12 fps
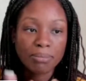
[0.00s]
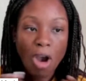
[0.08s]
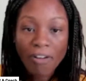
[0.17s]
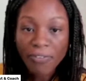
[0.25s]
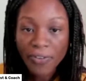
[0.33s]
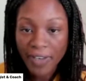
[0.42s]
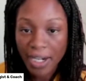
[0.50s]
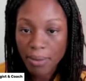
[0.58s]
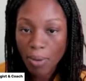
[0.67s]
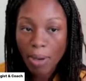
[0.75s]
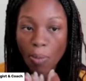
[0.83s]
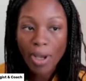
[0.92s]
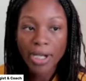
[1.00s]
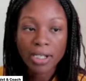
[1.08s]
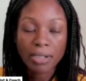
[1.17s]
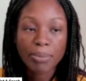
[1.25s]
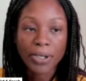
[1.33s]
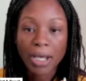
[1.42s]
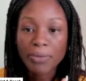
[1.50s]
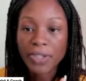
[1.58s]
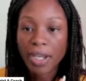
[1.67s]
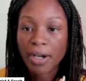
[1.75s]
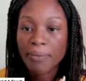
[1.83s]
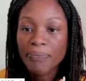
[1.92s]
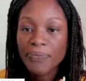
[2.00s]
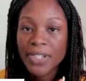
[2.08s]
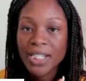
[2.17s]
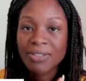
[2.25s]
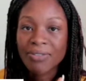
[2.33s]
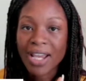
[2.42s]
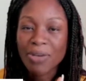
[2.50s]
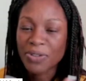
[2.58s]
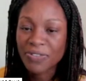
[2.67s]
offer that I want to put out there, right?